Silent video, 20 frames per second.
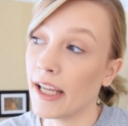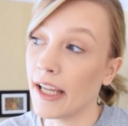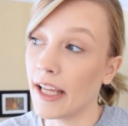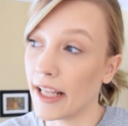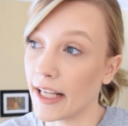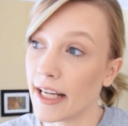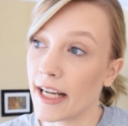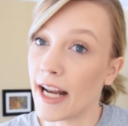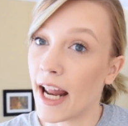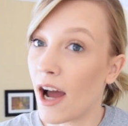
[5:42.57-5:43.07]

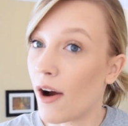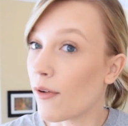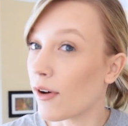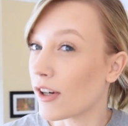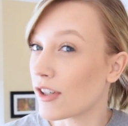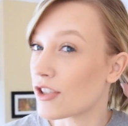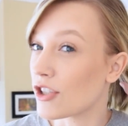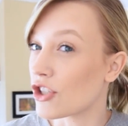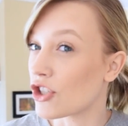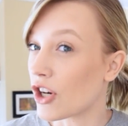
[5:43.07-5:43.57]
in an
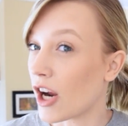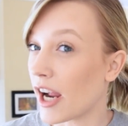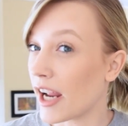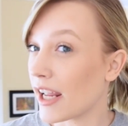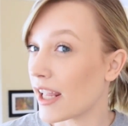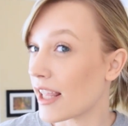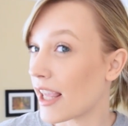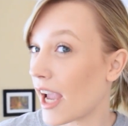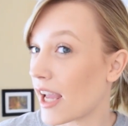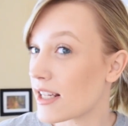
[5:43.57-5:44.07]
hour to try
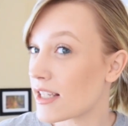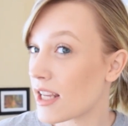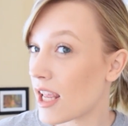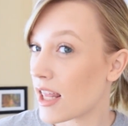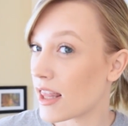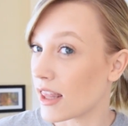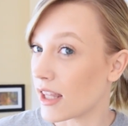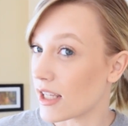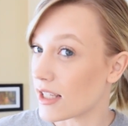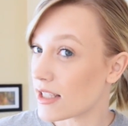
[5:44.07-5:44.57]
and get
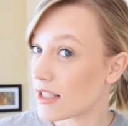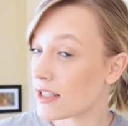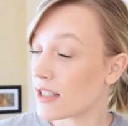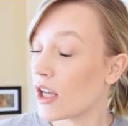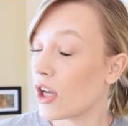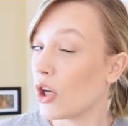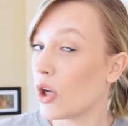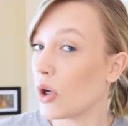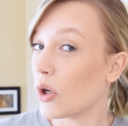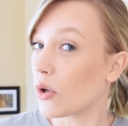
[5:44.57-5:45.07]

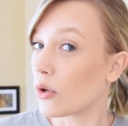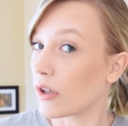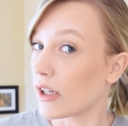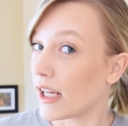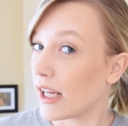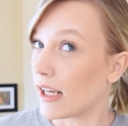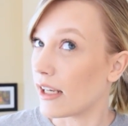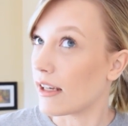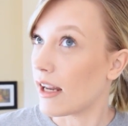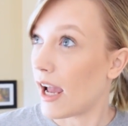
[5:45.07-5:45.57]
this
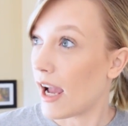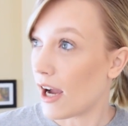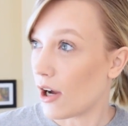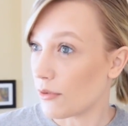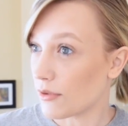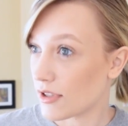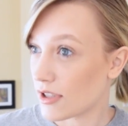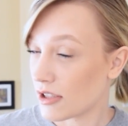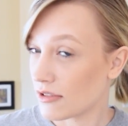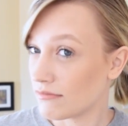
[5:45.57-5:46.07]
green
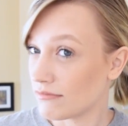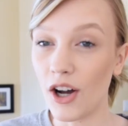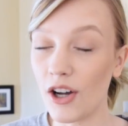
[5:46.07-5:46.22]
out.